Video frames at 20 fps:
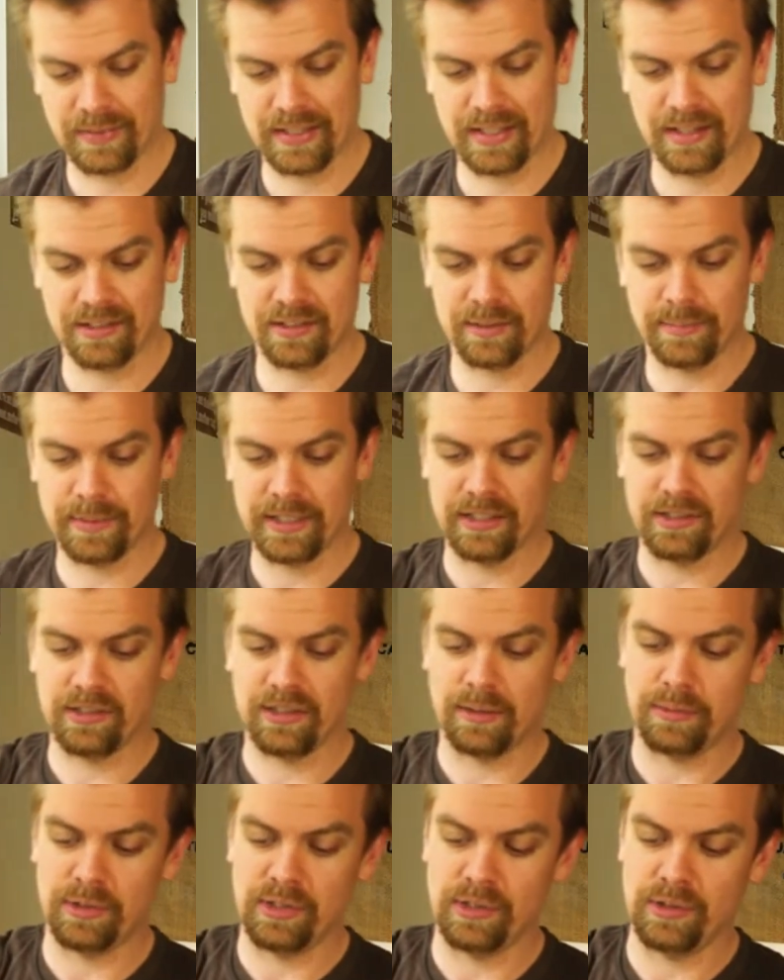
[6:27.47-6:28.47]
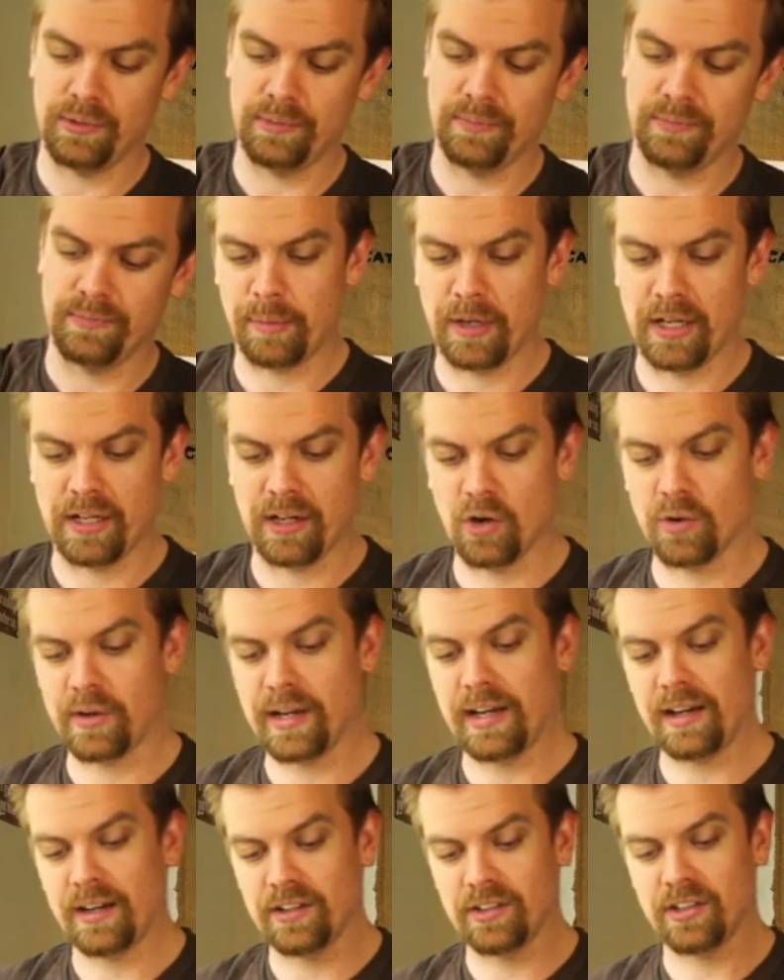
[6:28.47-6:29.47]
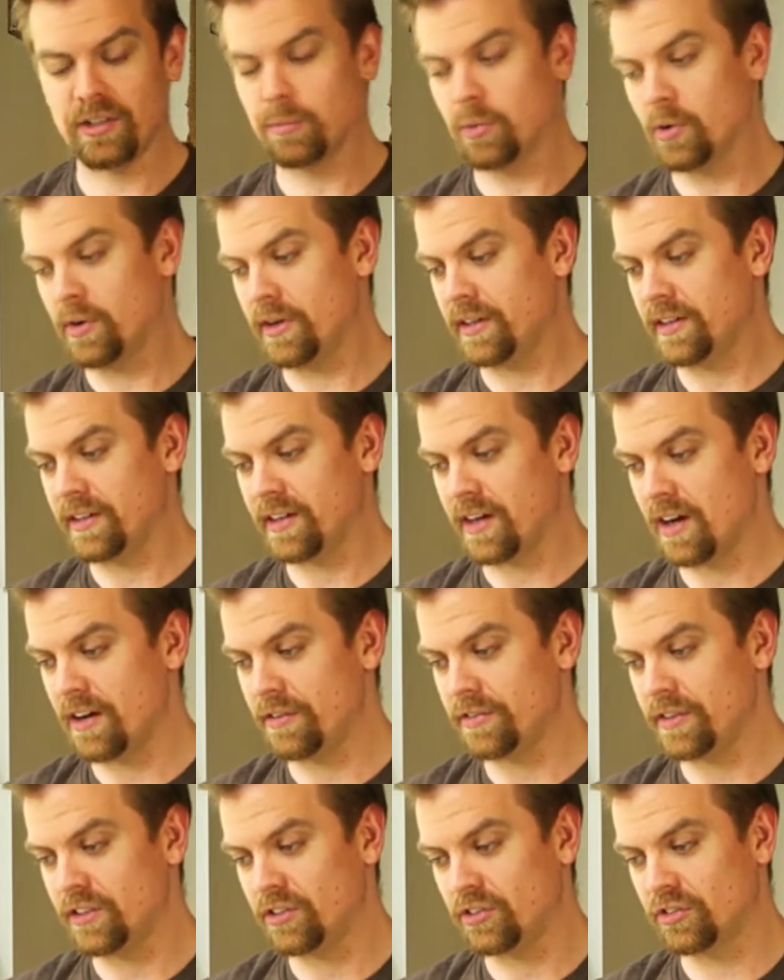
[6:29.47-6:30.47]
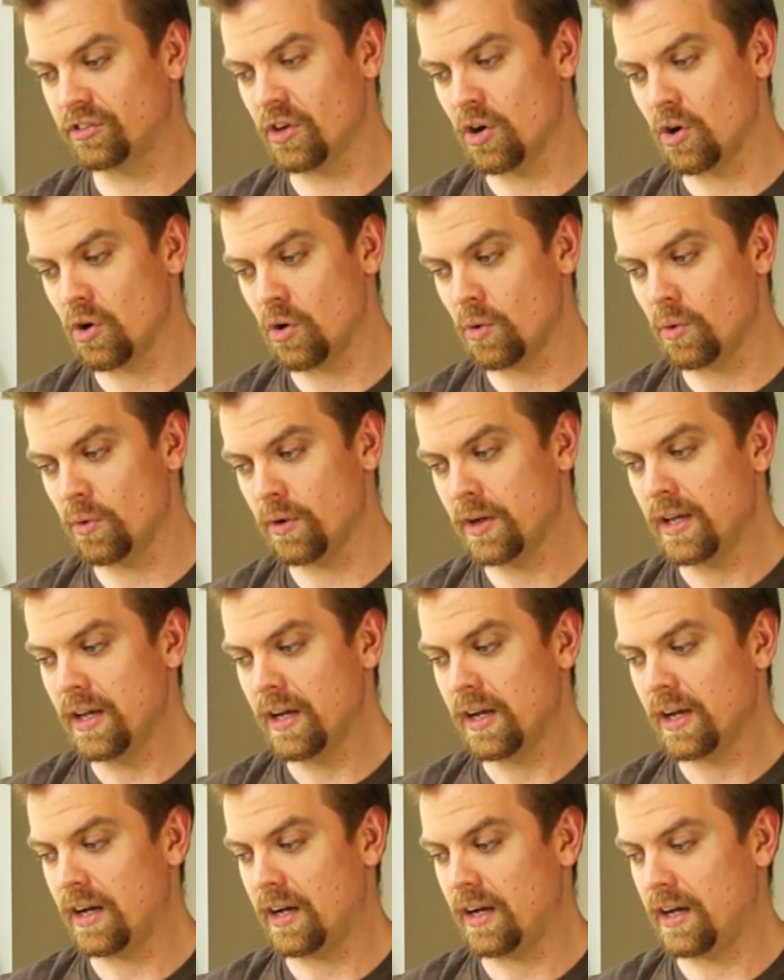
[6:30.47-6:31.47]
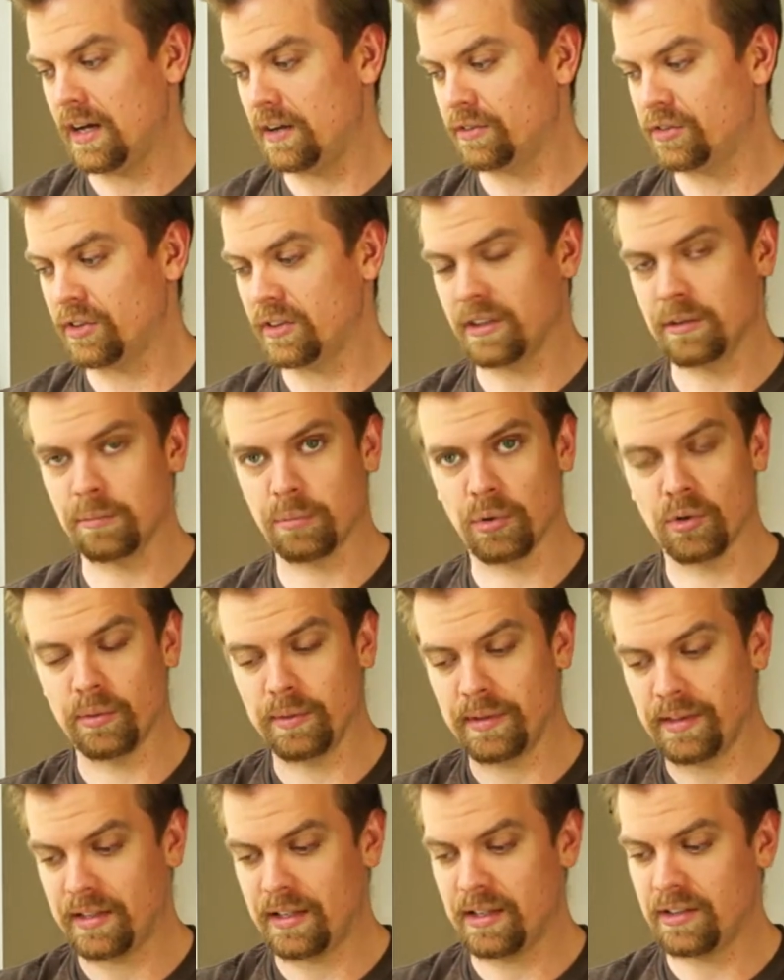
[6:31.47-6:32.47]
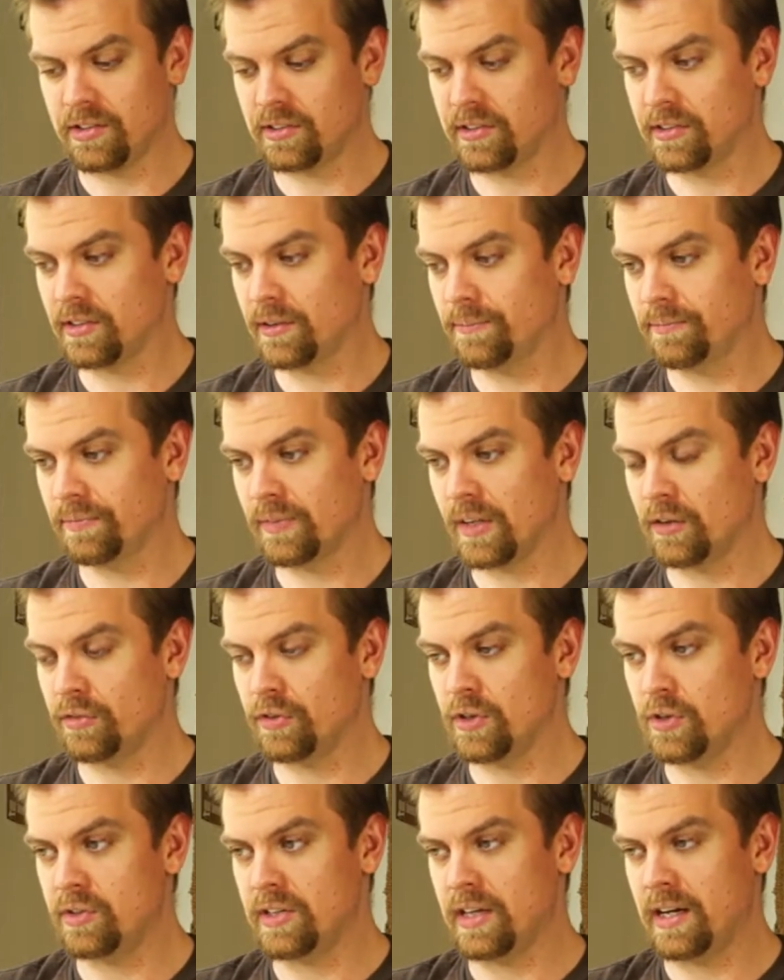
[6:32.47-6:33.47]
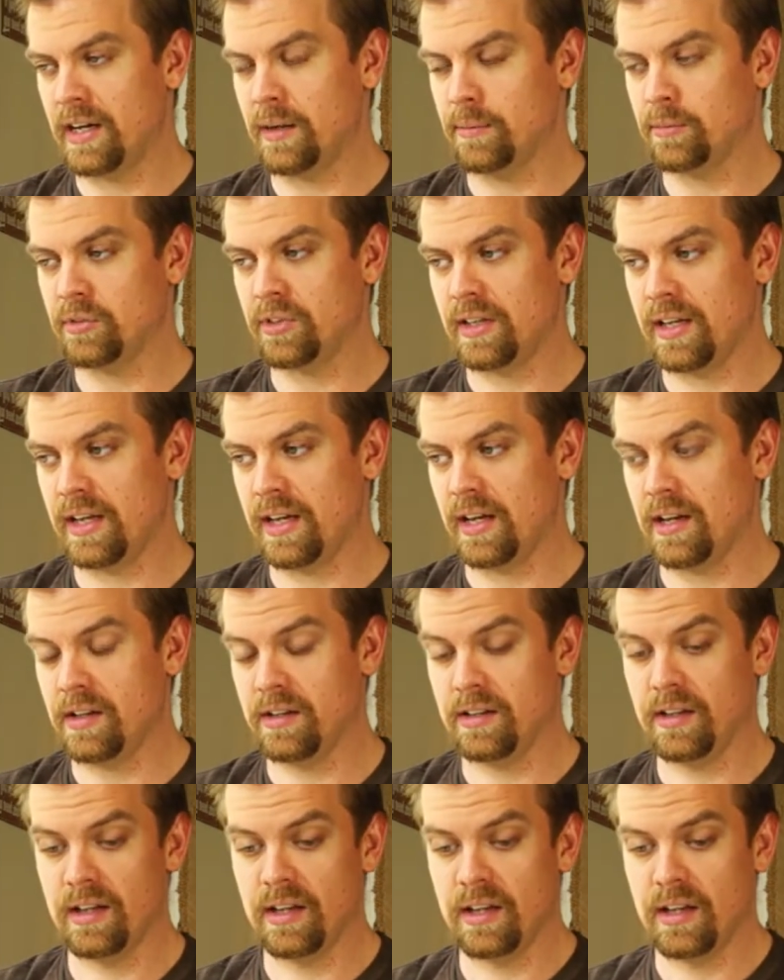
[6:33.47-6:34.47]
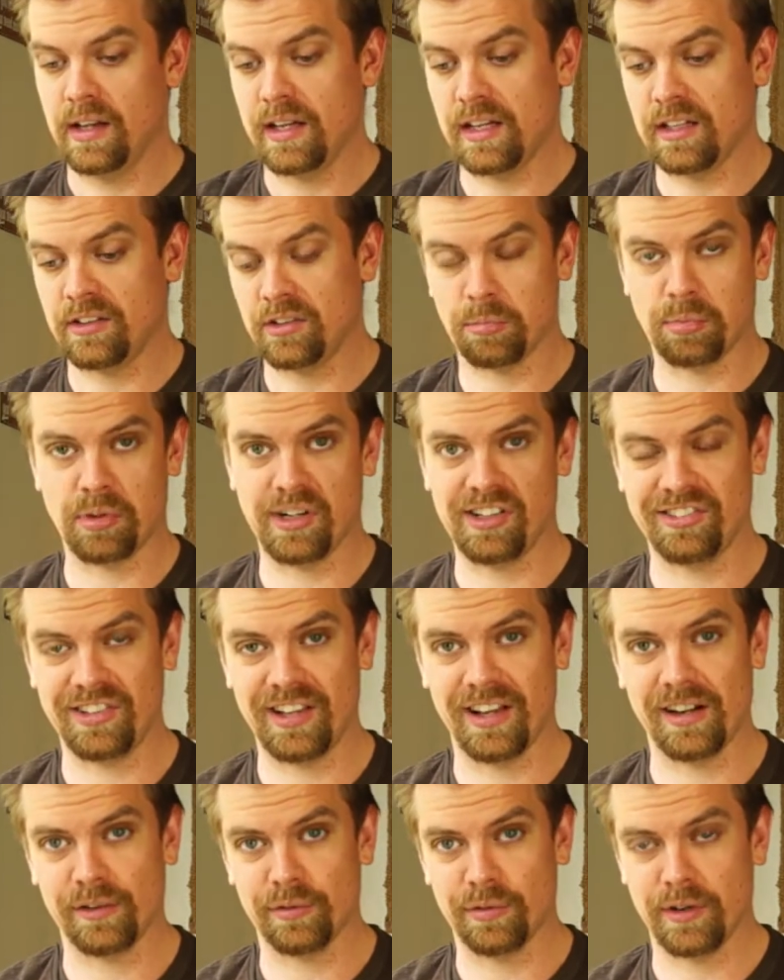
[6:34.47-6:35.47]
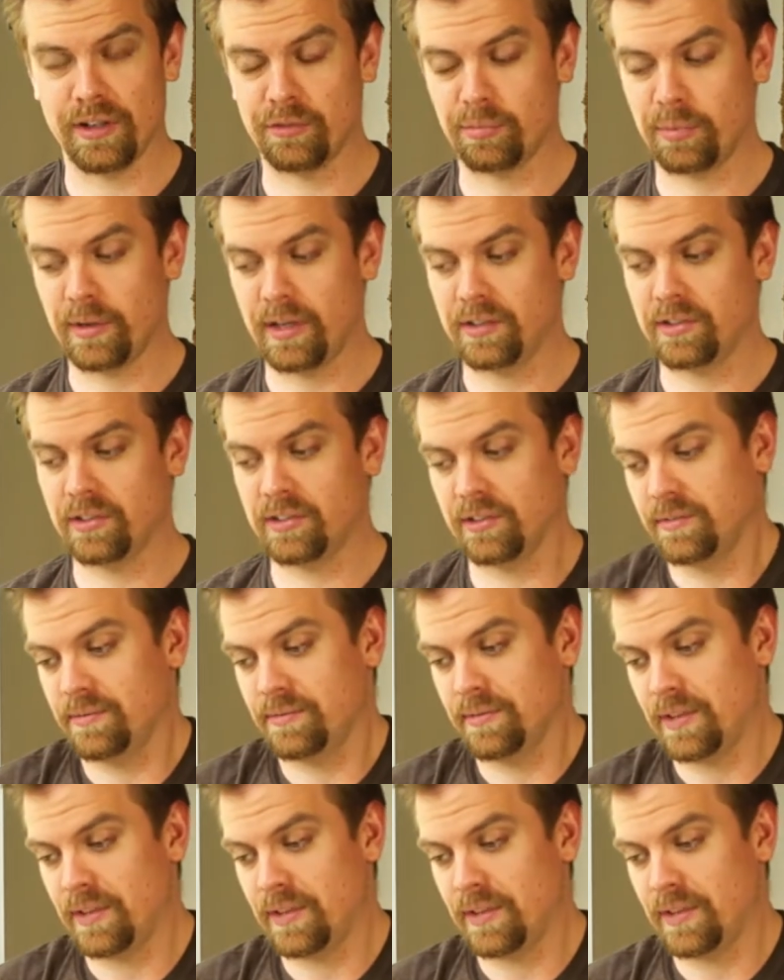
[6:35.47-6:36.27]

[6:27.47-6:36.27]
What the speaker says: That's something that's up to you. But okay, on to the brewing of the coffee. So I certainly brewed with this a few times, and it's a pretty standard French press.